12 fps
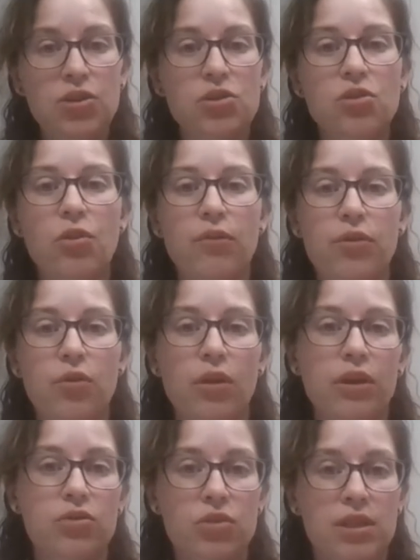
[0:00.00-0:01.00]
here, so if you
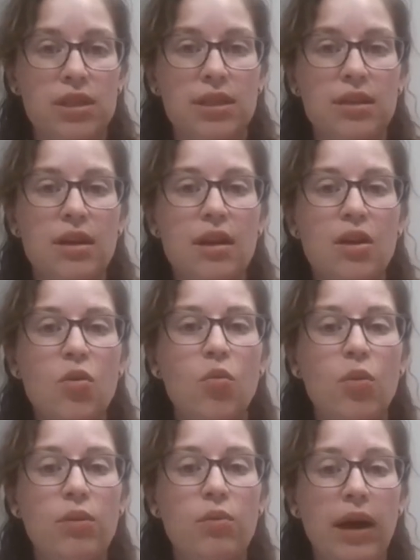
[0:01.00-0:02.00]
are interested,
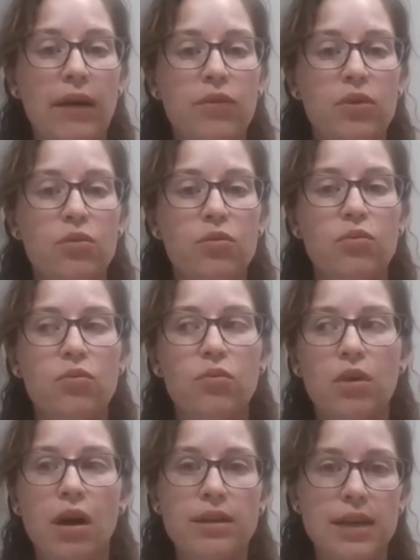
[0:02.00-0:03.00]
we will have you
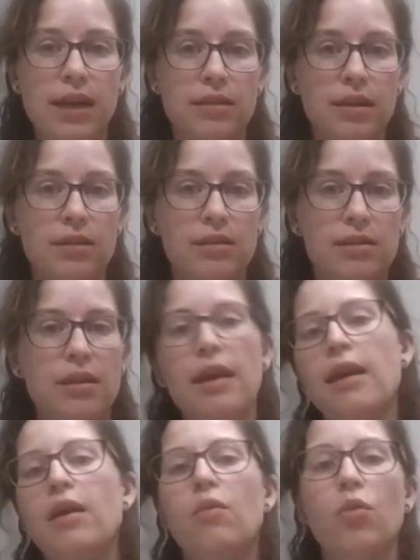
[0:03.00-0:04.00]
contact us
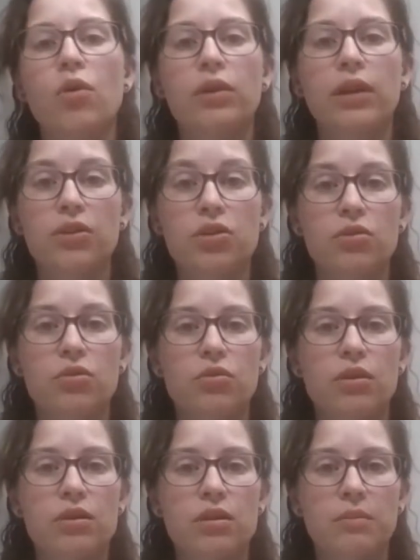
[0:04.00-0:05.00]
and we'll get you
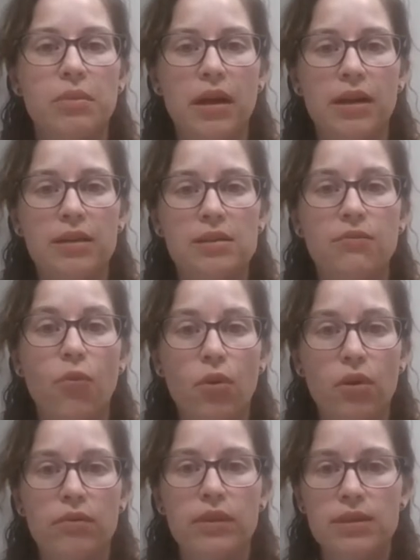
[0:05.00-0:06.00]
the supplies
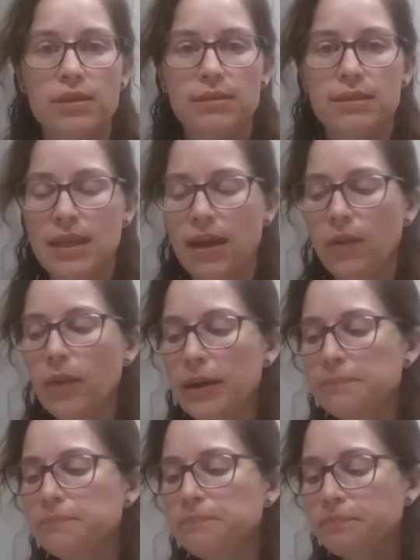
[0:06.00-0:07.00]
for this
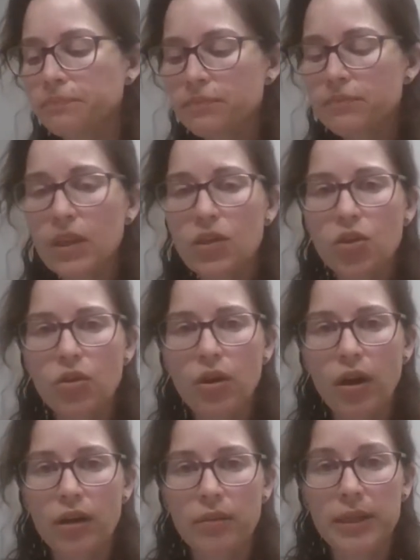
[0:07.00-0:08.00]
DIY.
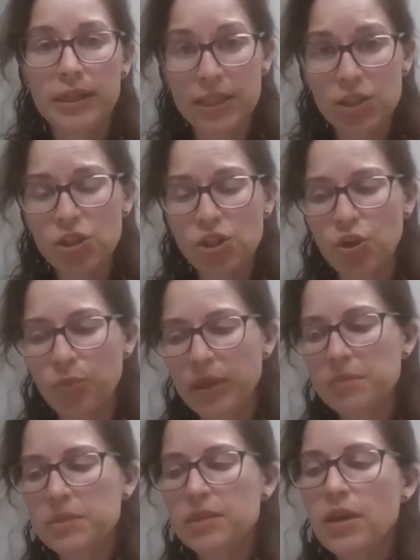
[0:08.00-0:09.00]
In addition to your
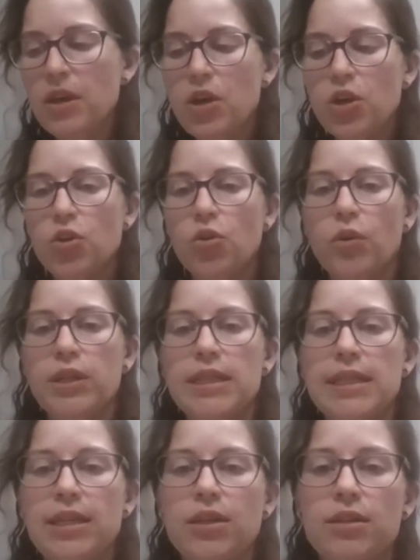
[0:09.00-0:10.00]
Peeps, you're going to
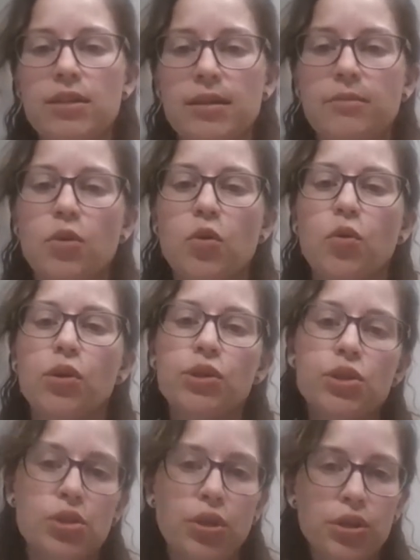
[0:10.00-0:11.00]
need some
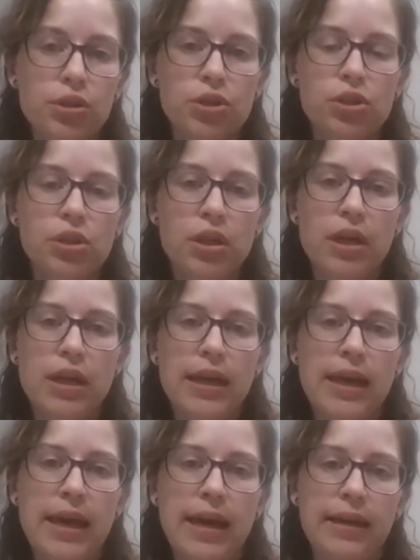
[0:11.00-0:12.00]
cornstarch.
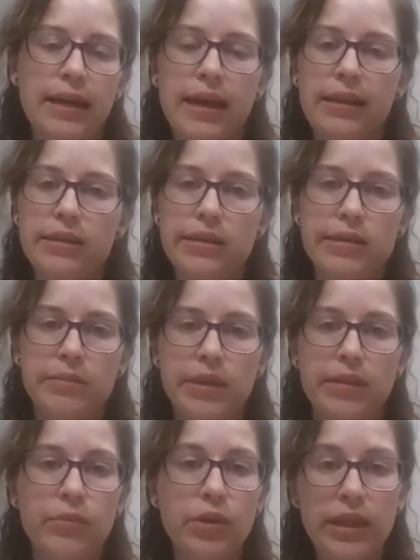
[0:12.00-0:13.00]
And again, this is
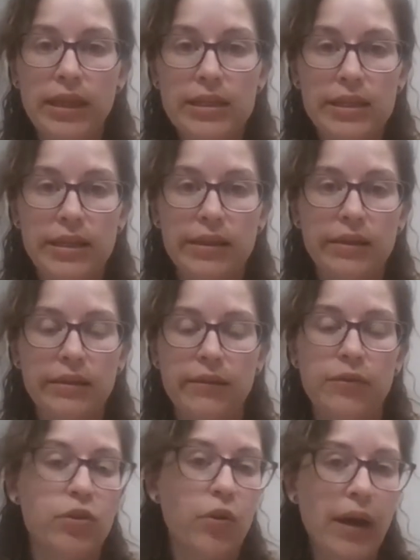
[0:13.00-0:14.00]
something really easy
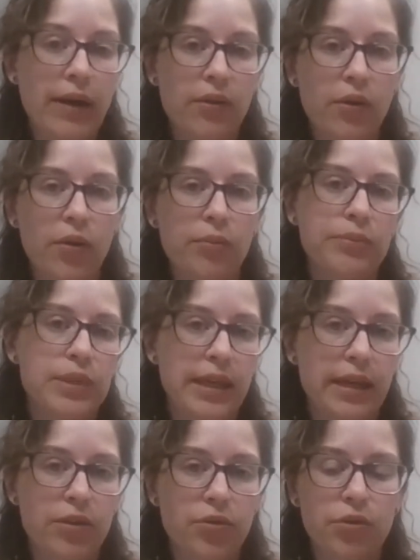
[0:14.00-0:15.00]
if you don't have it home to
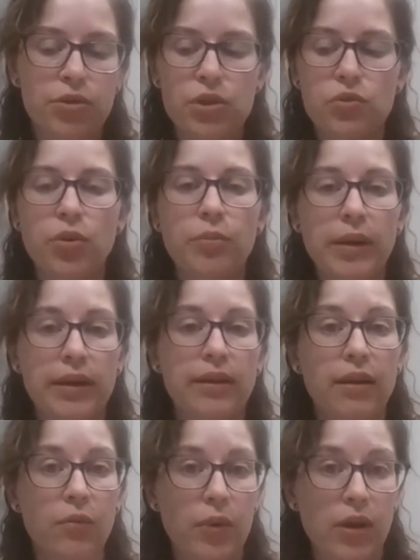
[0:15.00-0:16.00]
get at the grocery store, but
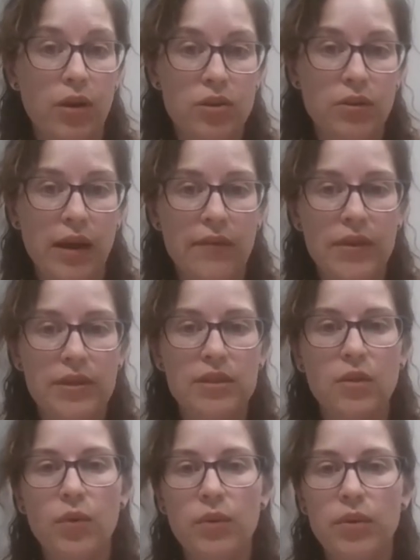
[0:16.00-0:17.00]
we also have this
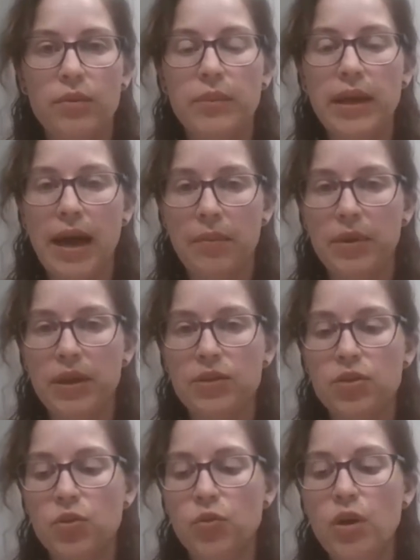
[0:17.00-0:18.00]
that we would be happy
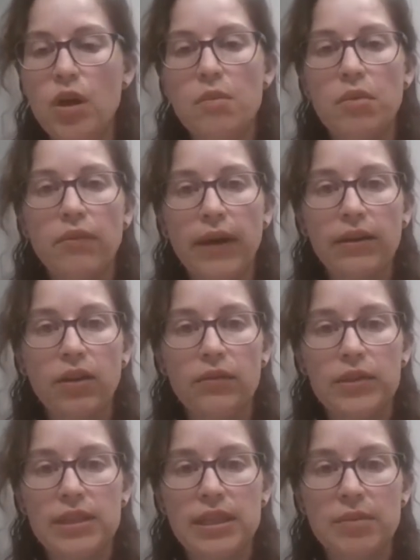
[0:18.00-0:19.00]
to provide all of
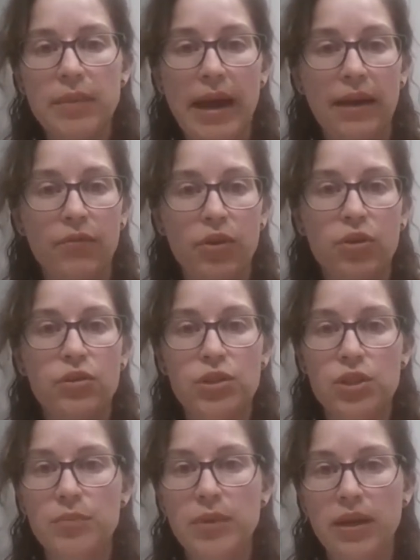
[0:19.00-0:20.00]
this in a bag for you to
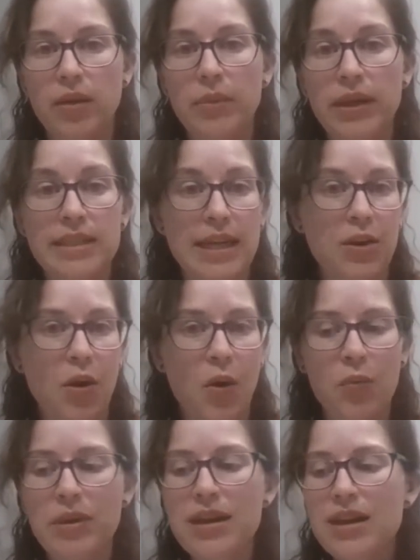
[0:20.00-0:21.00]
just pick up and take
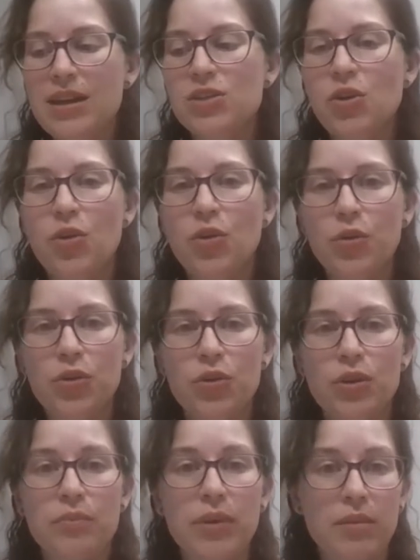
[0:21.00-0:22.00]
home. So you
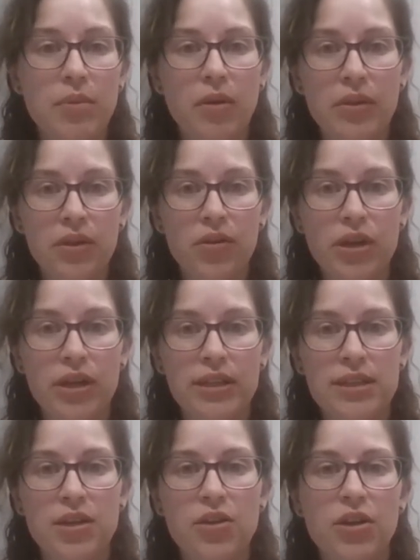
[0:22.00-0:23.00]
can pick up all the
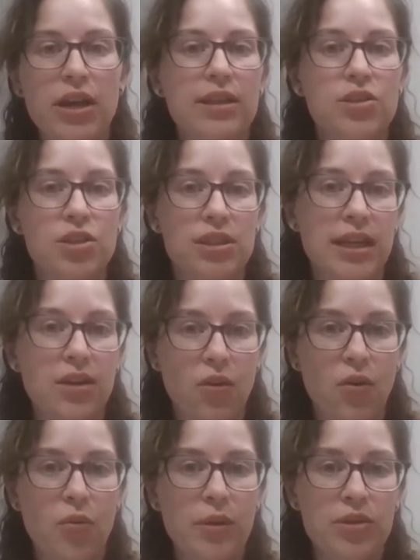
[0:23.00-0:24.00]
ingredients here and then just take it
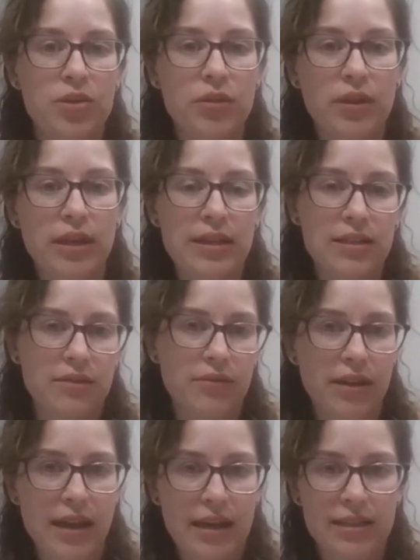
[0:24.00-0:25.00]
home and do it as a
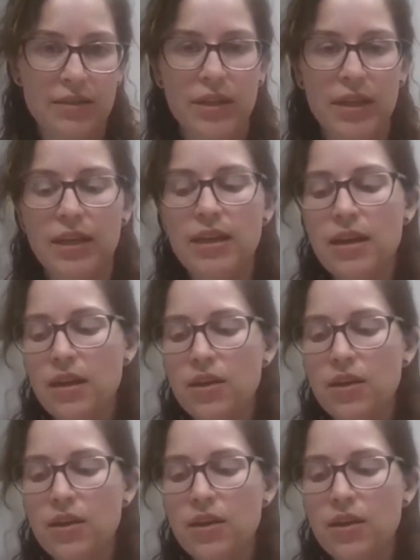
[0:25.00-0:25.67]
fun activity,